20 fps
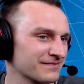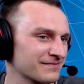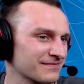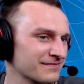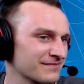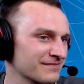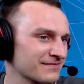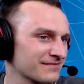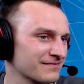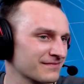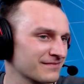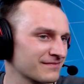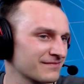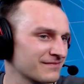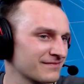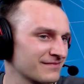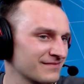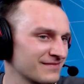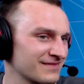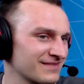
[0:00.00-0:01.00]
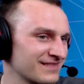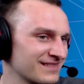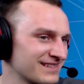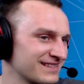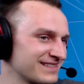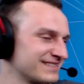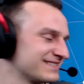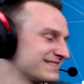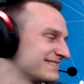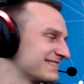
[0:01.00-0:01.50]

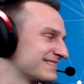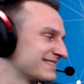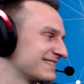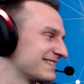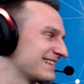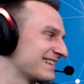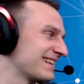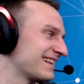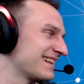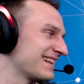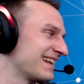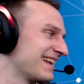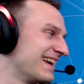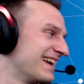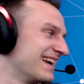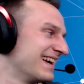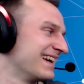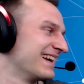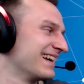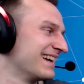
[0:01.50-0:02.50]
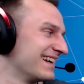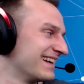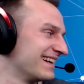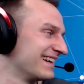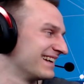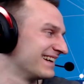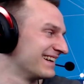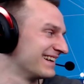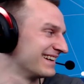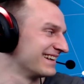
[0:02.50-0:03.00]

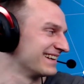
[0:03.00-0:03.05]
This person isn't speaking.